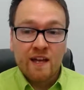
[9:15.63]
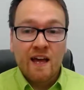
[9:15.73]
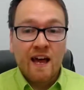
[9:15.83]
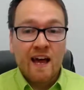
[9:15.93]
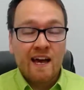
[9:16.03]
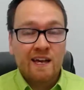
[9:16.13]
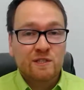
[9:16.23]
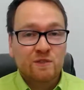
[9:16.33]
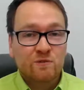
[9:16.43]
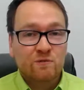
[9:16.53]
And
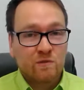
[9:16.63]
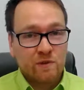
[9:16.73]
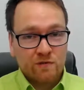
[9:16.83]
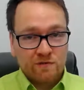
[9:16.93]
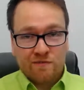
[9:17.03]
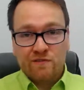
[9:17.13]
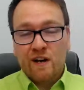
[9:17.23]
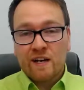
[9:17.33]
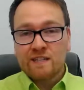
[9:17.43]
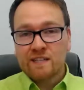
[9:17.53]
what we often
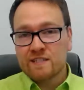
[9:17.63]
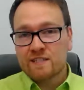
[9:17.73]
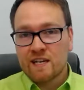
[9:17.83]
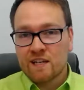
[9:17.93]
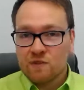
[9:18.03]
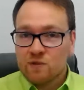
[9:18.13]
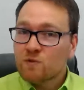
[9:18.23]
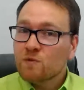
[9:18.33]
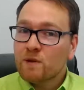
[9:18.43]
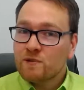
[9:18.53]
find is that if it's
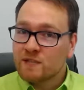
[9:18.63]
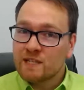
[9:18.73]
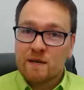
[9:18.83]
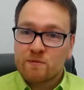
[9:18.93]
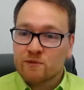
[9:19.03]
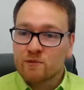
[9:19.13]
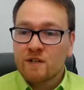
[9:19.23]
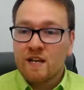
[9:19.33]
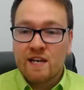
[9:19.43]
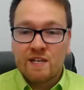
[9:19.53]
all posted to capital,
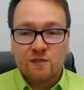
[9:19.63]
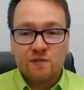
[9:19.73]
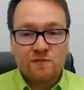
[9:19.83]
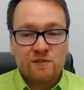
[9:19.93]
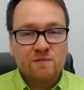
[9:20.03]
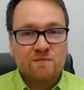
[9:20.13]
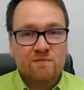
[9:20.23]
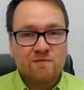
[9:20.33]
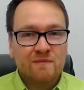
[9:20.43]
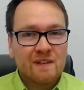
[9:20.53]
it's often
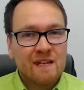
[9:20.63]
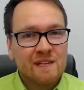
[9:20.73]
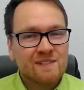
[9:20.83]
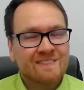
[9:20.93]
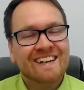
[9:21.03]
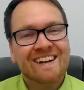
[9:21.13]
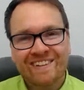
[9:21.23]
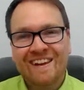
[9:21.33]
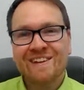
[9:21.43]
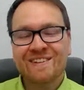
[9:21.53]
I'm going
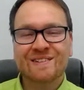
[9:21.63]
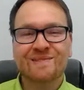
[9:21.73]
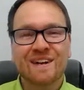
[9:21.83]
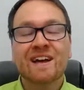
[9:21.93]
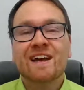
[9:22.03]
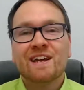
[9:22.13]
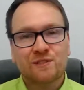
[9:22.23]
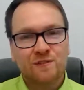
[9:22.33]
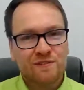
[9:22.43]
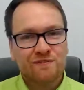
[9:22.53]
to use the word, it's
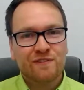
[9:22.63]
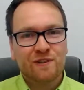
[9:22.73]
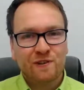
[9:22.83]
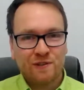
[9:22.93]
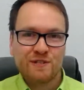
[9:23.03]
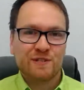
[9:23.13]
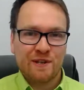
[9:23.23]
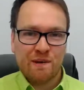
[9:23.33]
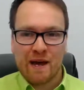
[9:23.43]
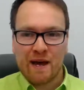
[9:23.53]
often forgotten
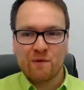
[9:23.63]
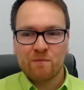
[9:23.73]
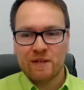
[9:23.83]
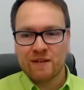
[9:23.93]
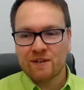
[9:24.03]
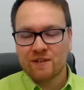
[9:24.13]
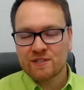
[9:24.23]
about because